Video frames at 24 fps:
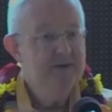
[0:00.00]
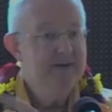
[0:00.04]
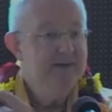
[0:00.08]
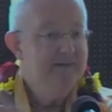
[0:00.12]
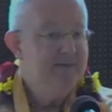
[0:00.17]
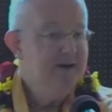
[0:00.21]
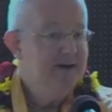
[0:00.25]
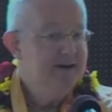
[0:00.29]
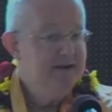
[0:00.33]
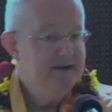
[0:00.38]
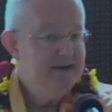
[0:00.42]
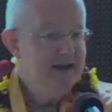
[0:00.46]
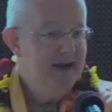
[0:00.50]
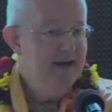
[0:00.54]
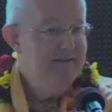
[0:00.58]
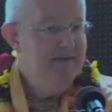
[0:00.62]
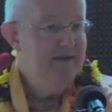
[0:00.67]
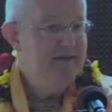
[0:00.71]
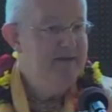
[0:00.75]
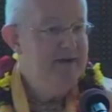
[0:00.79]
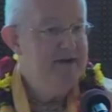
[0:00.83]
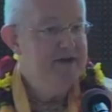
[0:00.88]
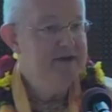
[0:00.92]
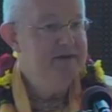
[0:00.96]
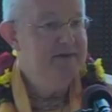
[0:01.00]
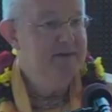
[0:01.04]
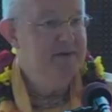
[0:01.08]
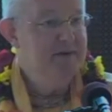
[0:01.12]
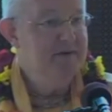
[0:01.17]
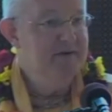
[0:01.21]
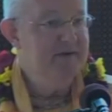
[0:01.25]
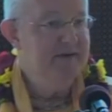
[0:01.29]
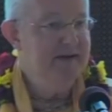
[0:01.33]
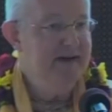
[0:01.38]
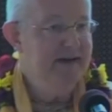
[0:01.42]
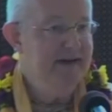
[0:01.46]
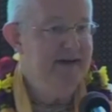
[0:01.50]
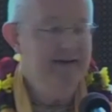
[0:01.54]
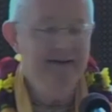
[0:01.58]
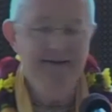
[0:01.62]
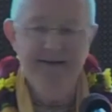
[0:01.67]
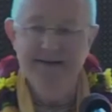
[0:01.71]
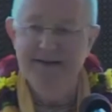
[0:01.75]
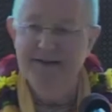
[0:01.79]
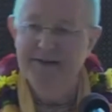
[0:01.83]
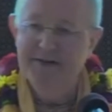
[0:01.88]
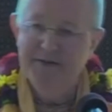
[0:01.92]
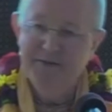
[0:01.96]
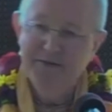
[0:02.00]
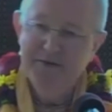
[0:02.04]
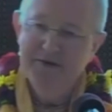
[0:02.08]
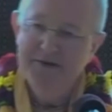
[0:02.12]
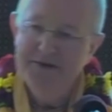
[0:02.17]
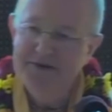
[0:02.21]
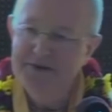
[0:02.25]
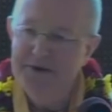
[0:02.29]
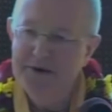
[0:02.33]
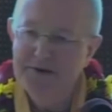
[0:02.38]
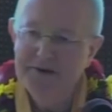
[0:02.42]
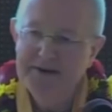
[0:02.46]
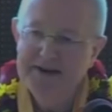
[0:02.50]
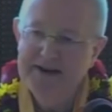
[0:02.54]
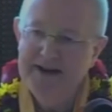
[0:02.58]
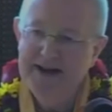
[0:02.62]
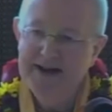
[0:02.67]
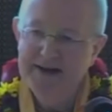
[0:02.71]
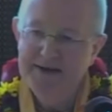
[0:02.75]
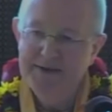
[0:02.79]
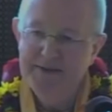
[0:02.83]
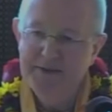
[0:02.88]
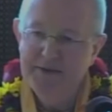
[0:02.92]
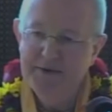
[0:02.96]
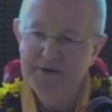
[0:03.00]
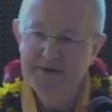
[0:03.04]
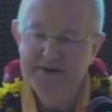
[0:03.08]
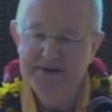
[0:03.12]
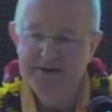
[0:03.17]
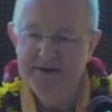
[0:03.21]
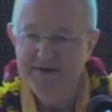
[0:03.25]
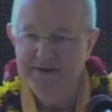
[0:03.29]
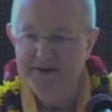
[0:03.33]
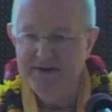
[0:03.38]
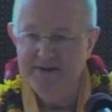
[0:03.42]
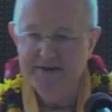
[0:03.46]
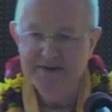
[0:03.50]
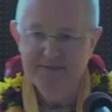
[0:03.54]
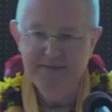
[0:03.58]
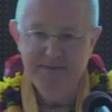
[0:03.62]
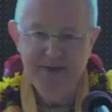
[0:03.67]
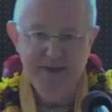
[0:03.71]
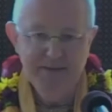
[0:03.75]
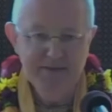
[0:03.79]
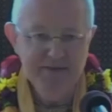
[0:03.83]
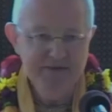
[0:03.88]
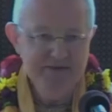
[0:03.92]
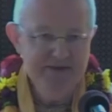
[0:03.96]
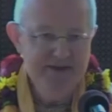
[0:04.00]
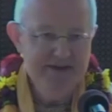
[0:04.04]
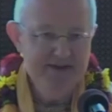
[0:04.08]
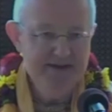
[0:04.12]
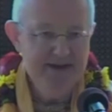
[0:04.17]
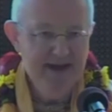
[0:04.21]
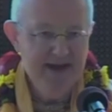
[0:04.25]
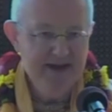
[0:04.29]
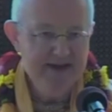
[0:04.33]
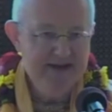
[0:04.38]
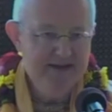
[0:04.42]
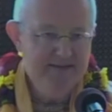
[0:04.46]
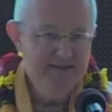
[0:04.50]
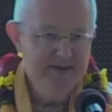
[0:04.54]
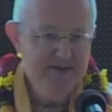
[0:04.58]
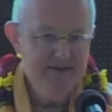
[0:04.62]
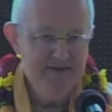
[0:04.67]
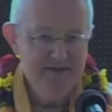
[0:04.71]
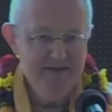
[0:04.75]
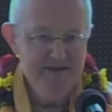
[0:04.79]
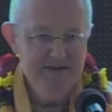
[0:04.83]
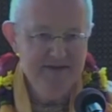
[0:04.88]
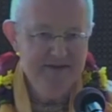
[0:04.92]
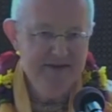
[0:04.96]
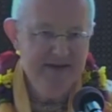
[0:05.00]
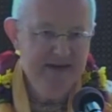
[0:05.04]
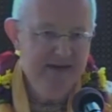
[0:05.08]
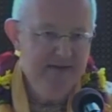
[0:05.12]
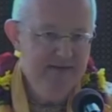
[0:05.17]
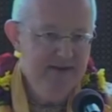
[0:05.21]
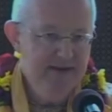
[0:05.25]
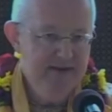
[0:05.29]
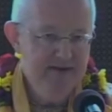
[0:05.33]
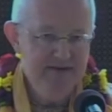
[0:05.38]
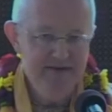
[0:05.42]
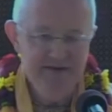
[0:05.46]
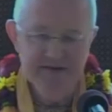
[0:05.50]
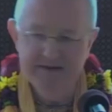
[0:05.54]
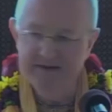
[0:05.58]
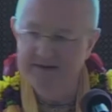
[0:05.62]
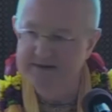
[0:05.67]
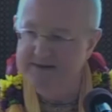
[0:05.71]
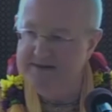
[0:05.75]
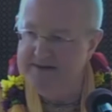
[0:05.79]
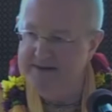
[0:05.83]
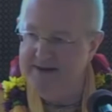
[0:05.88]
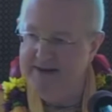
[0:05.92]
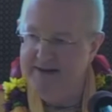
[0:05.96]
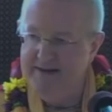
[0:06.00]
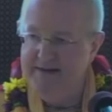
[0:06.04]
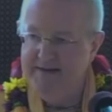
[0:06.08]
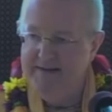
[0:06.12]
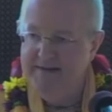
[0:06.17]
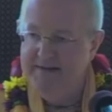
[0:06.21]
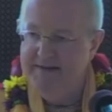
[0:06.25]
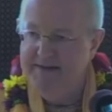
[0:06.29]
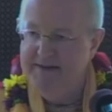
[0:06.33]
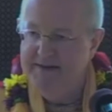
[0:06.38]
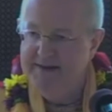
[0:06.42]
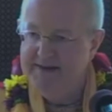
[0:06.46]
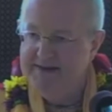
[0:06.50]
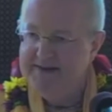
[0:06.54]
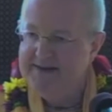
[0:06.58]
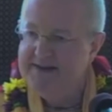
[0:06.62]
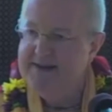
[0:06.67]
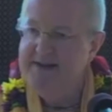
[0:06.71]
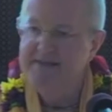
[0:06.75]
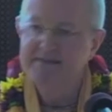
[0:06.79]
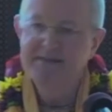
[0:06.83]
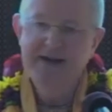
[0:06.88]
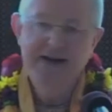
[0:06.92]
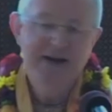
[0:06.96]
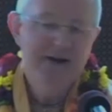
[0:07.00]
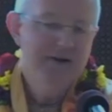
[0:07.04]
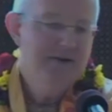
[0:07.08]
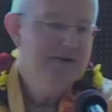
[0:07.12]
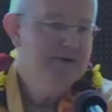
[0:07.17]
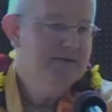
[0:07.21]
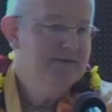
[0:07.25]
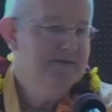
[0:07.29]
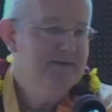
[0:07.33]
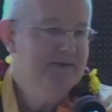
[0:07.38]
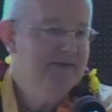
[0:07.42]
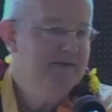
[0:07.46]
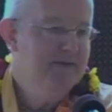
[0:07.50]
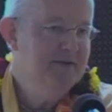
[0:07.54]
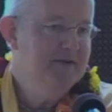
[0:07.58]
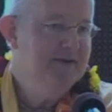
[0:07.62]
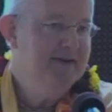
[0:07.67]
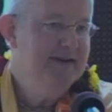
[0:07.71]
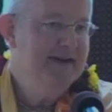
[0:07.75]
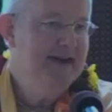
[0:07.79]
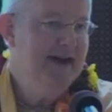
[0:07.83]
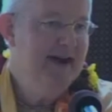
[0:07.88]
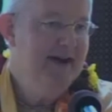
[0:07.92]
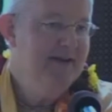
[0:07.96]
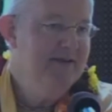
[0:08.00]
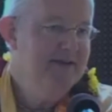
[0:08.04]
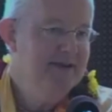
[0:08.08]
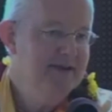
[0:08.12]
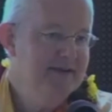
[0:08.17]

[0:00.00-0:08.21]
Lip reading: the time he reached Puri, word had already gotten Puri. They didn't people send text messages and emails. It just somehow before he got there, they